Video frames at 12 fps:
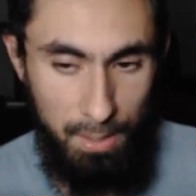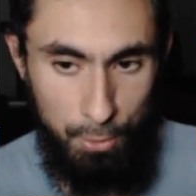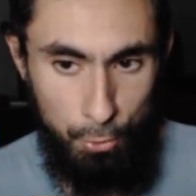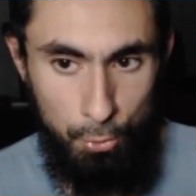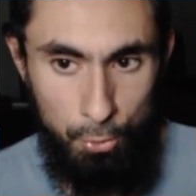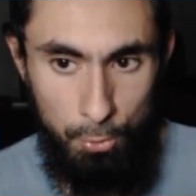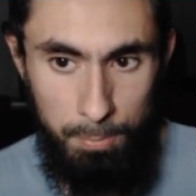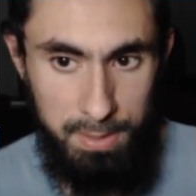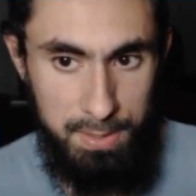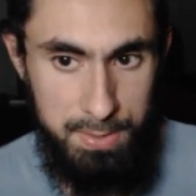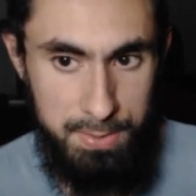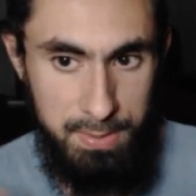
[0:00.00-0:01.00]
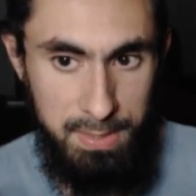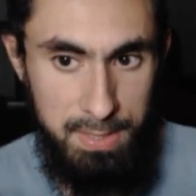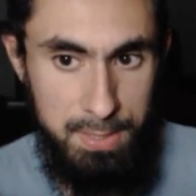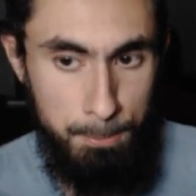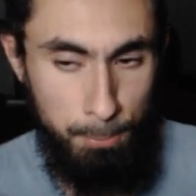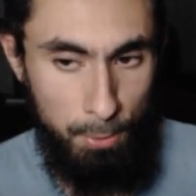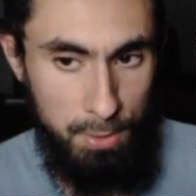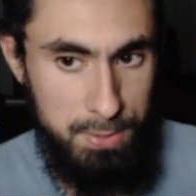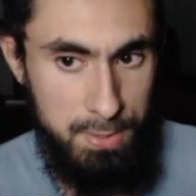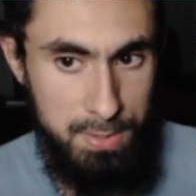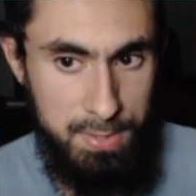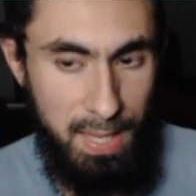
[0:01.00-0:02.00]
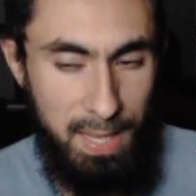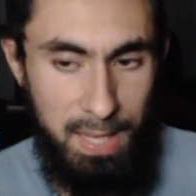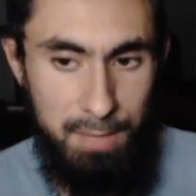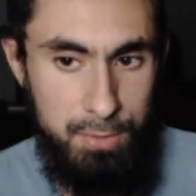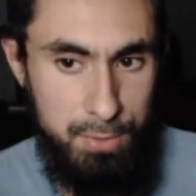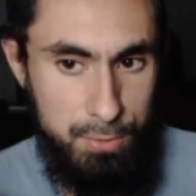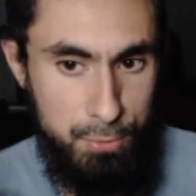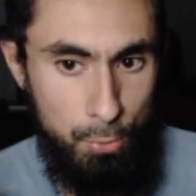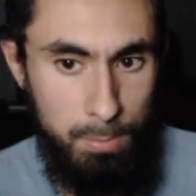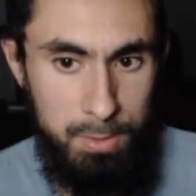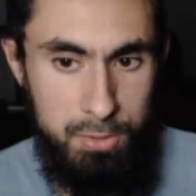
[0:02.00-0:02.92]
Coco, because these bosses have just so much